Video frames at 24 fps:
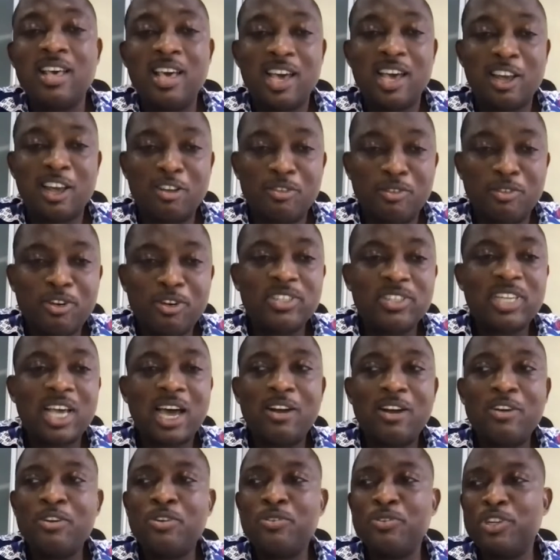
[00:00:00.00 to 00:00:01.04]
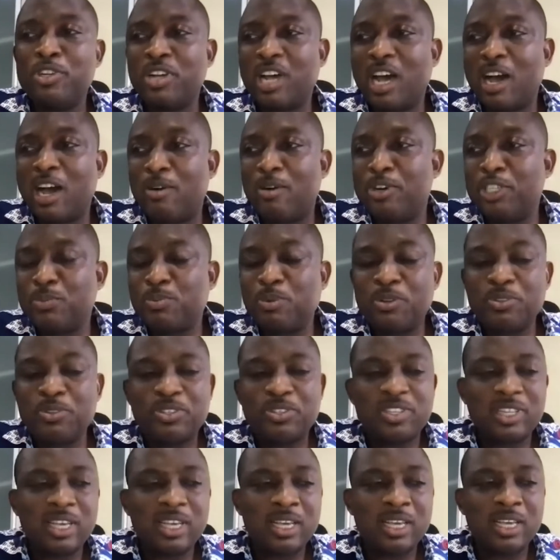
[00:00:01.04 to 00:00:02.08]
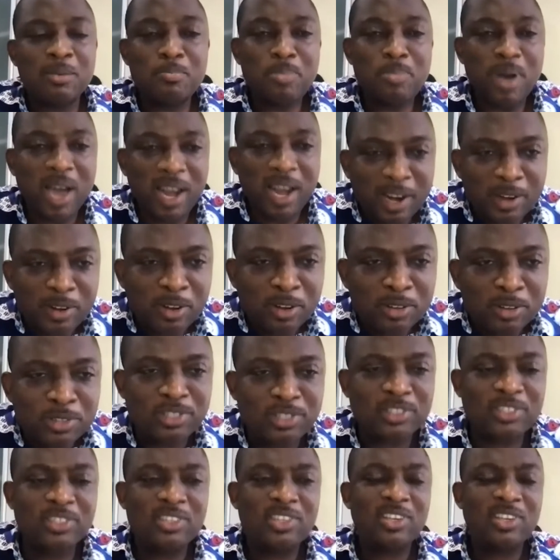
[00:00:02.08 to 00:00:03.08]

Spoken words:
And of course, I'll respond to the paradox